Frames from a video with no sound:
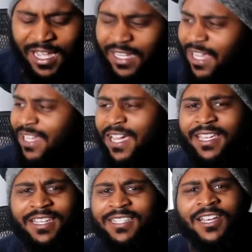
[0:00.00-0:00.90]
I like how
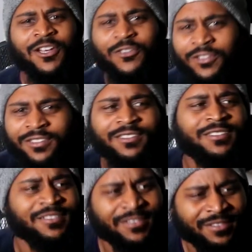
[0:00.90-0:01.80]
he sounds.
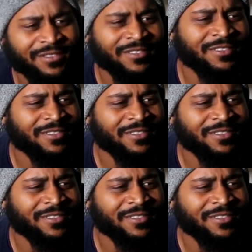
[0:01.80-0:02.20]
Right jab on